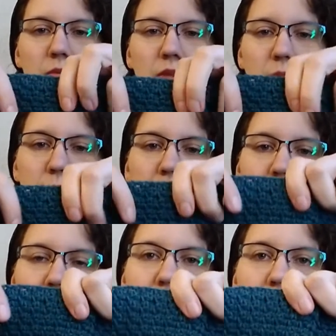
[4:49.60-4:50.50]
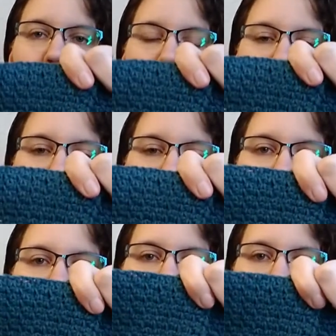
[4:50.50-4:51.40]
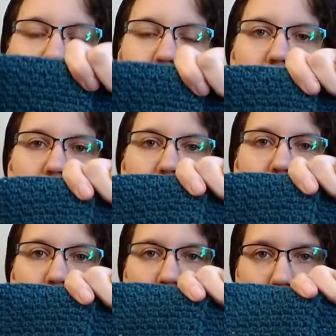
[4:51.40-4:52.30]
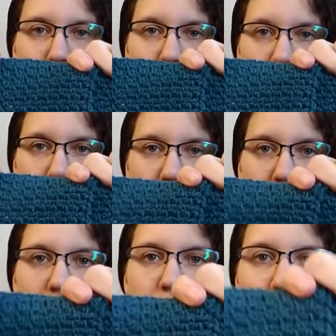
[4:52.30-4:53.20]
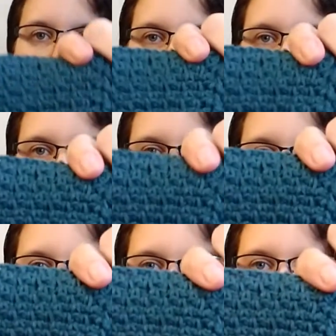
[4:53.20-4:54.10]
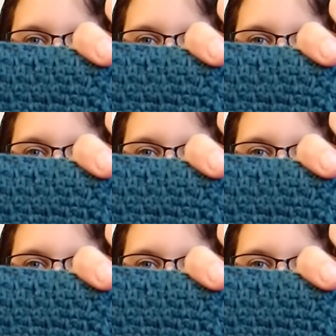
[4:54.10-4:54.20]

Knit Picks Cotlin in the Harbor colorway.